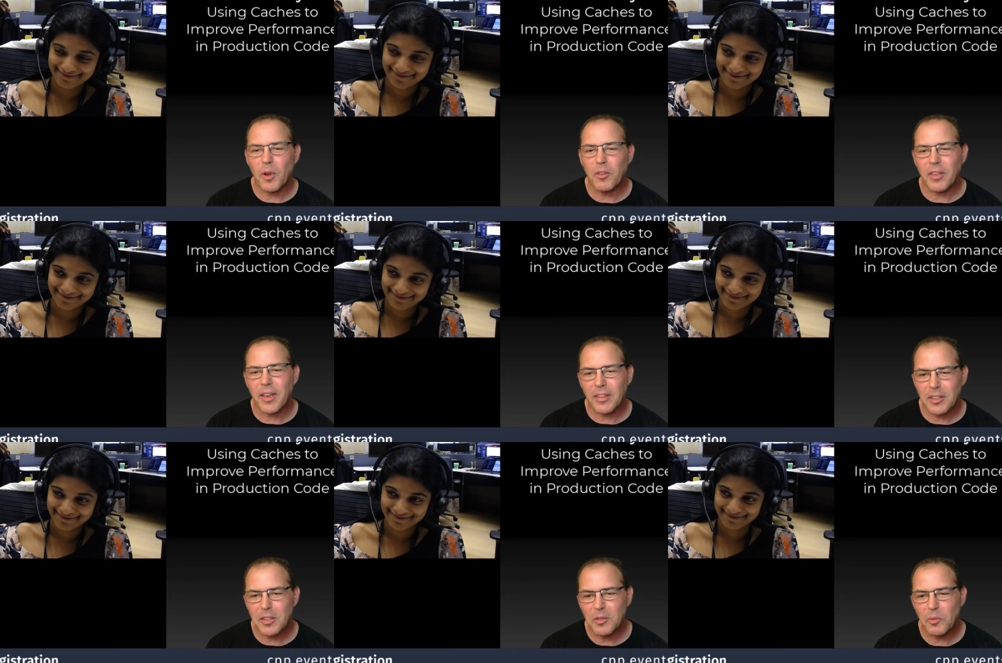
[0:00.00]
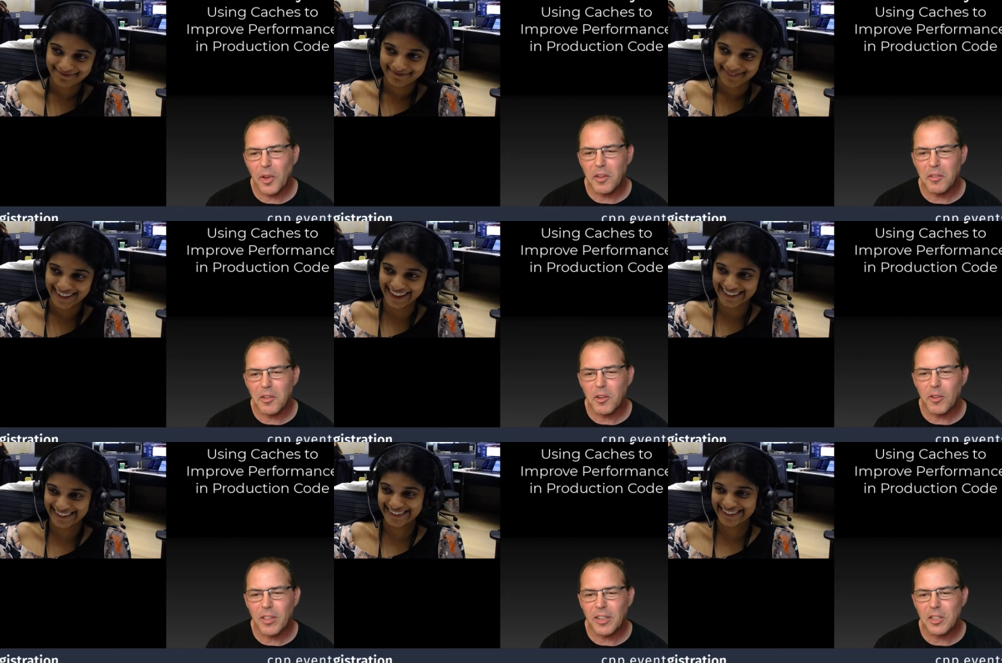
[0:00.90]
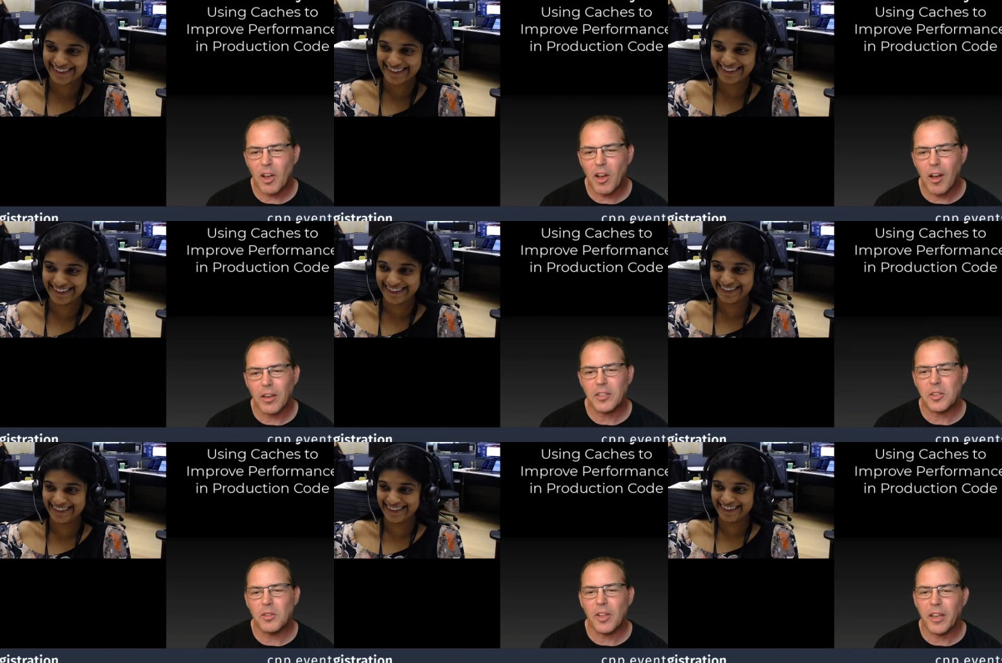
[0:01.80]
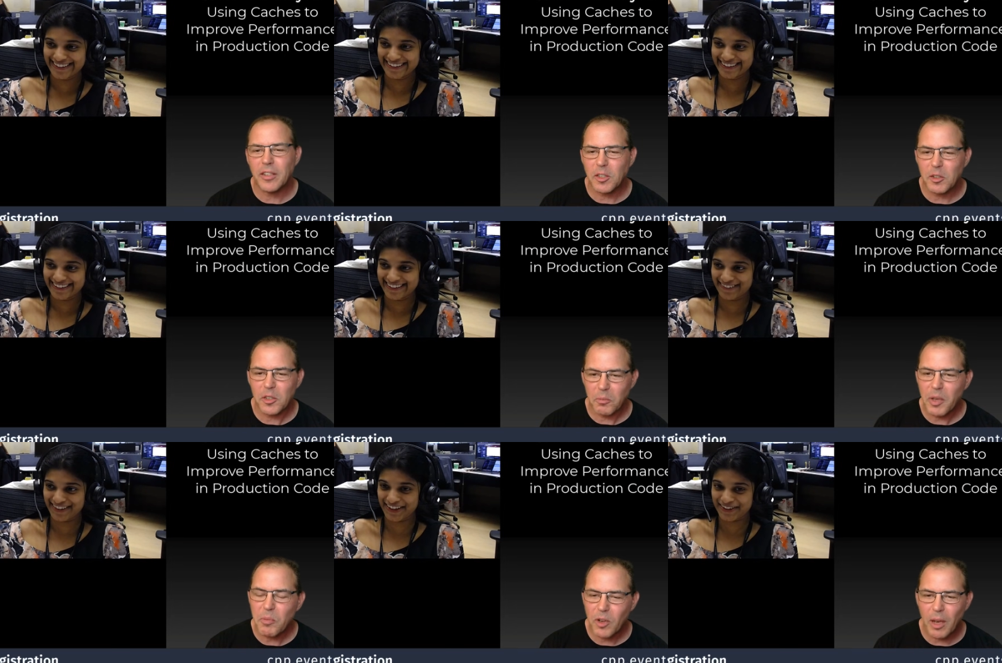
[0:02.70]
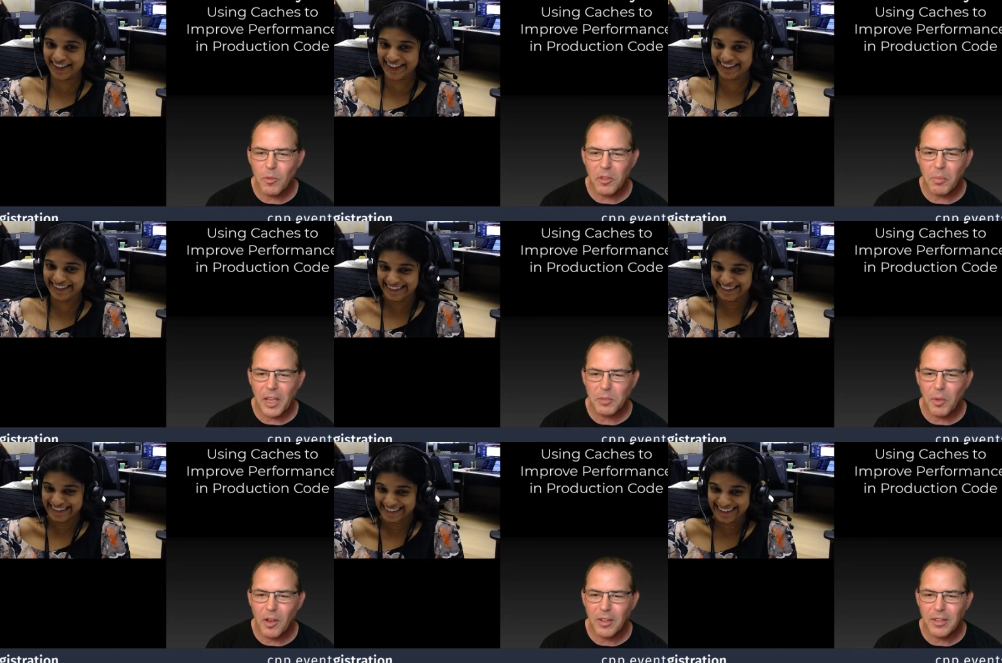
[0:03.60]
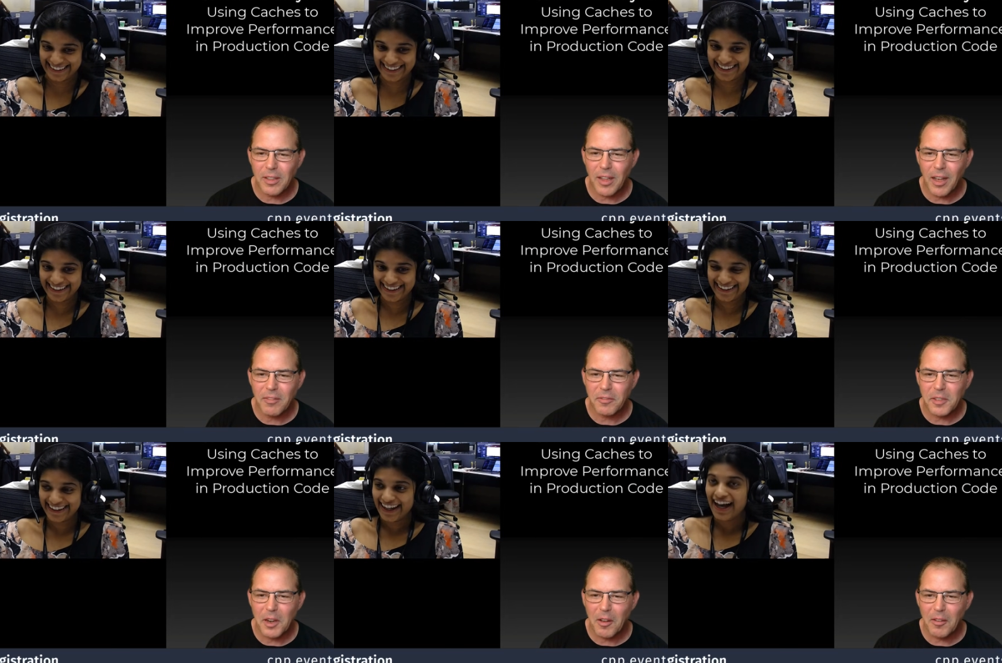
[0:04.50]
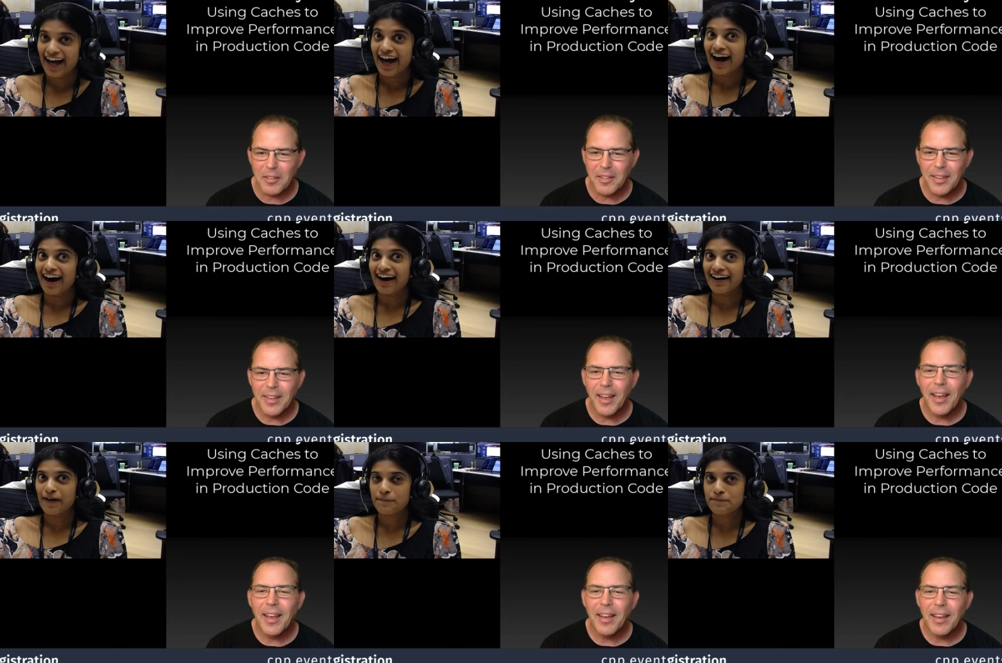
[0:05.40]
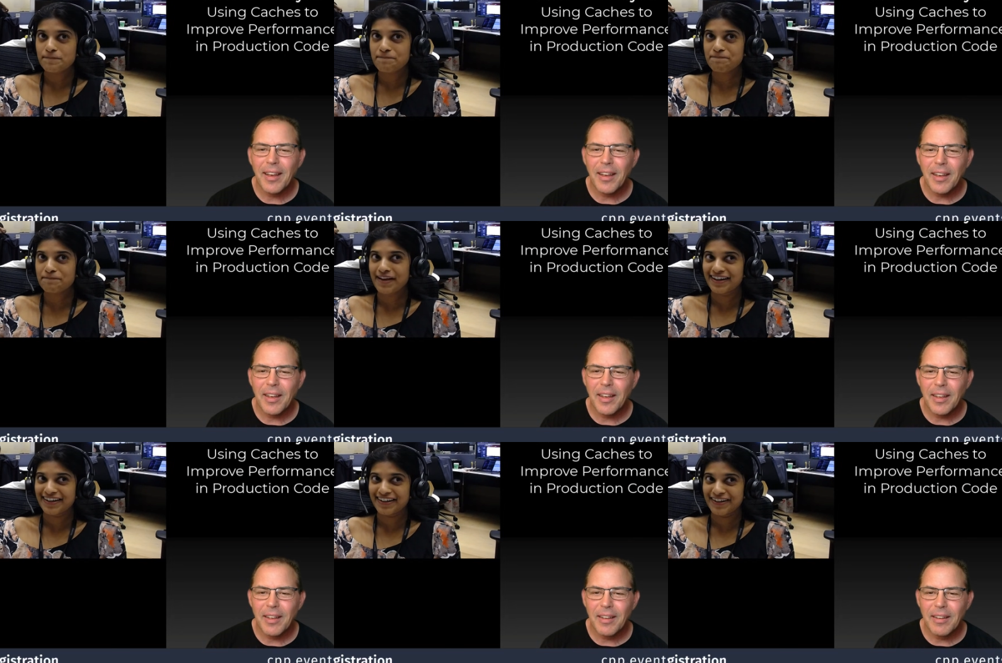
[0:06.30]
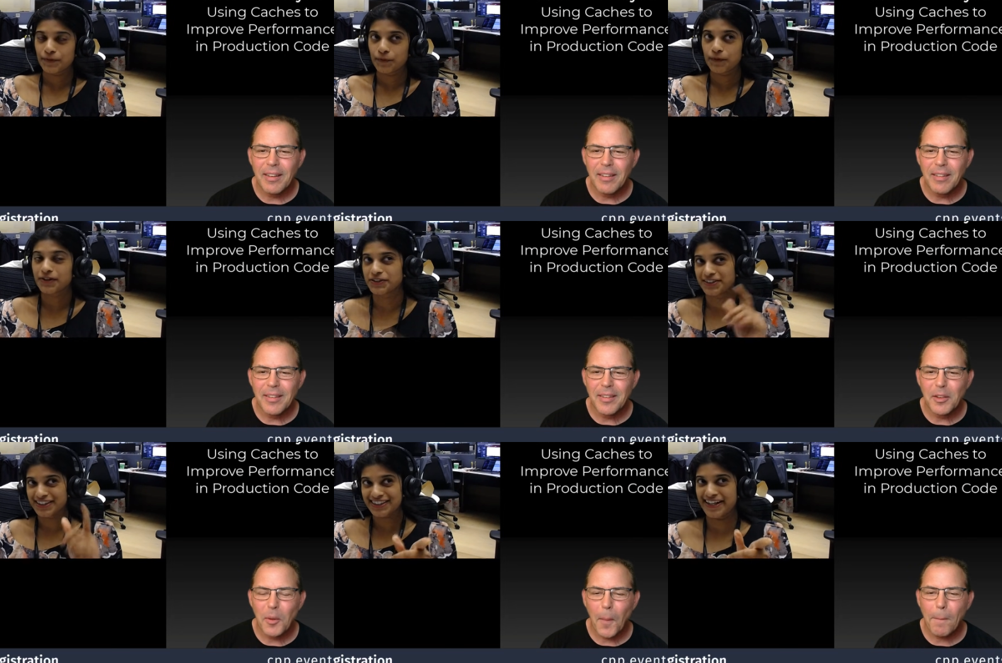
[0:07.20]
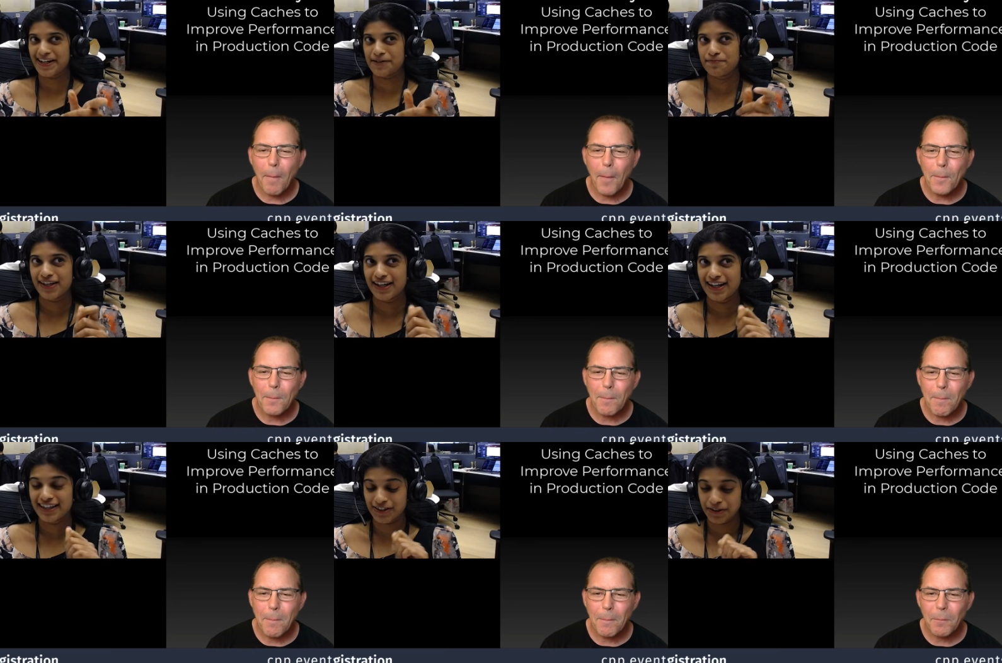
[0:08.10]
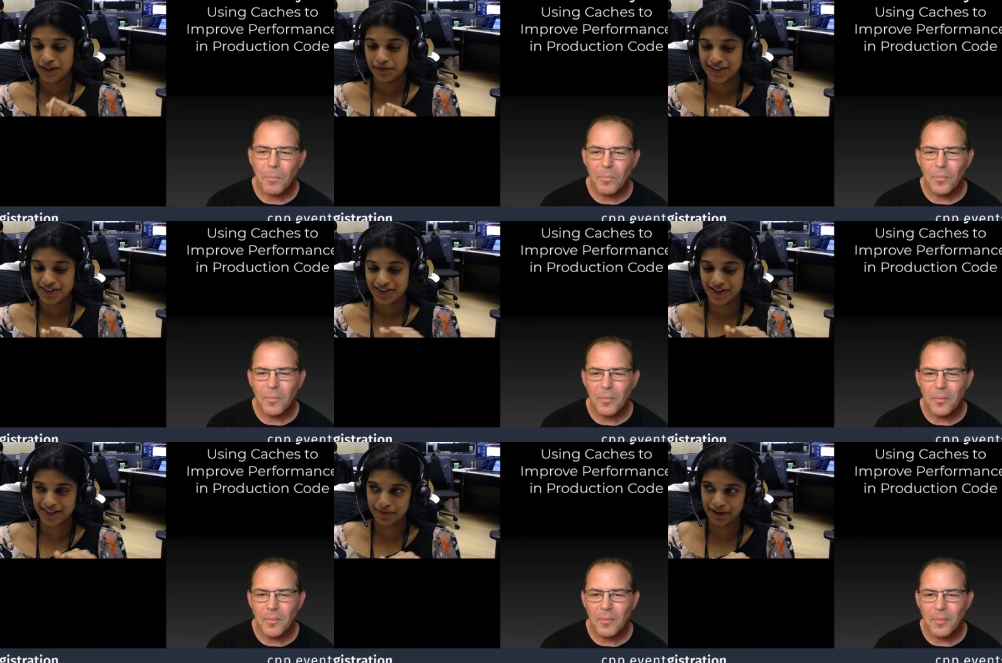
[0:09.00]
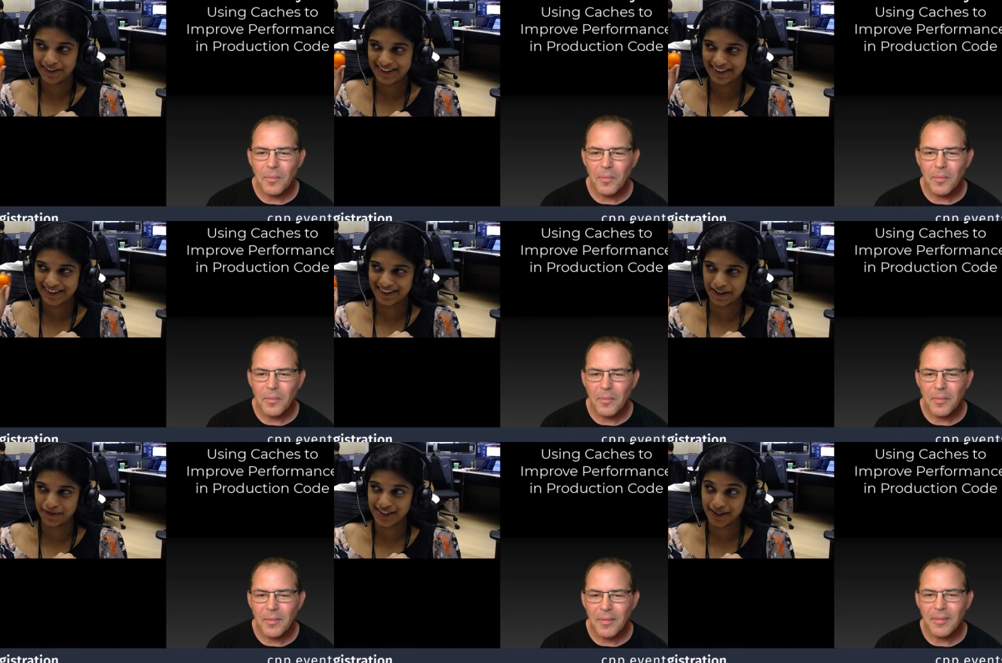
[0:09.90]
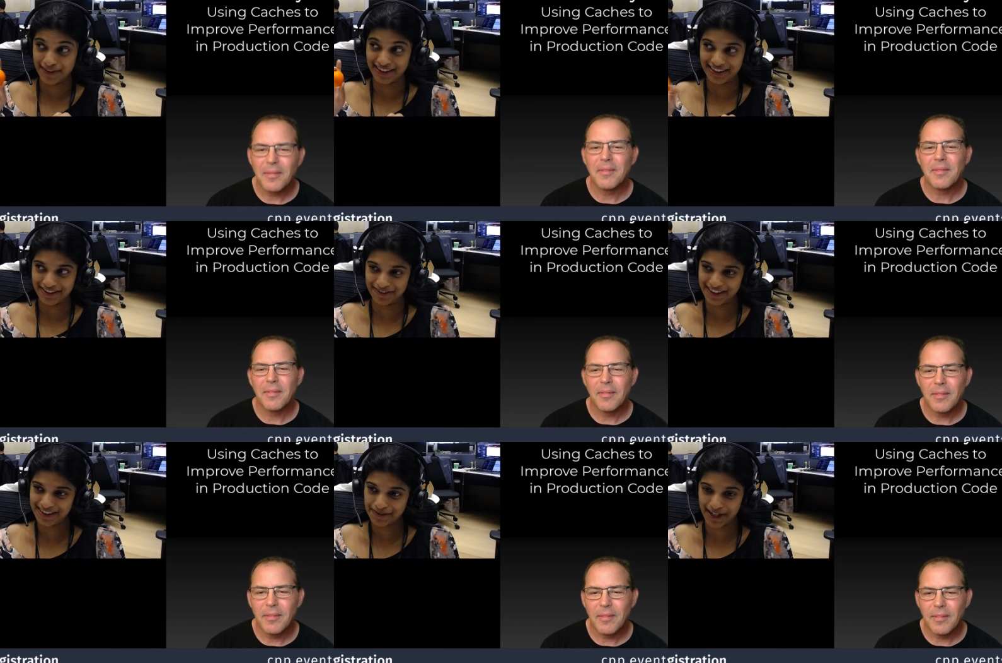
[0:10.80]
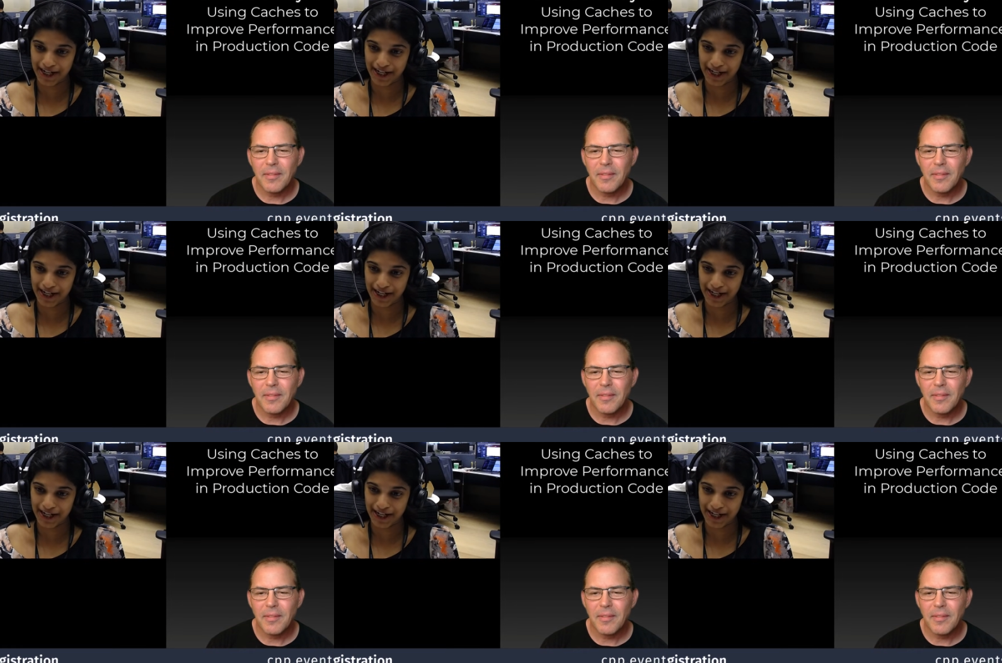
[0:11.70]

Speaker 1: things when you're yes. in this talk. So like, do should people Even come outside. with a baseball glove? You know.
Speaker 2: Um. So this time it's not going to be stress balls. It's going to be something different, but